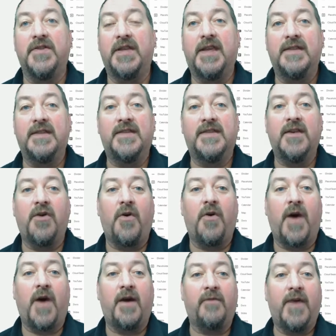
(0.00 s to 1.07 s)
the kids can go
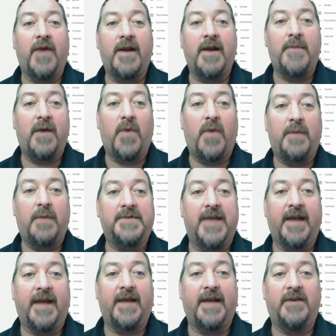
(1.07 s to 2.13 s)
on right on my
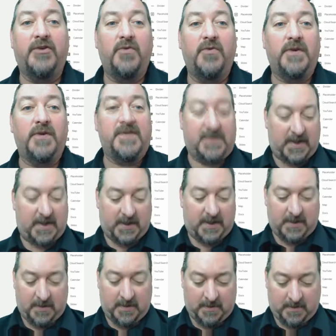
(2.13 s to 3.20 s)
website and you will
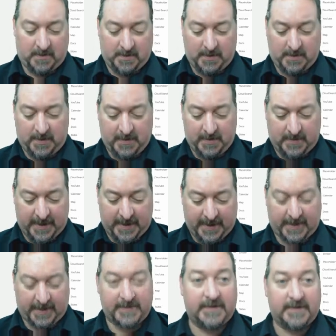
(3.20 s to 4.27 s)
see
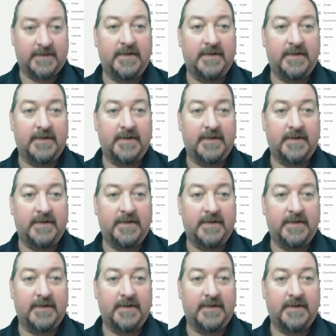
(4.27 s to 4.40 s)
that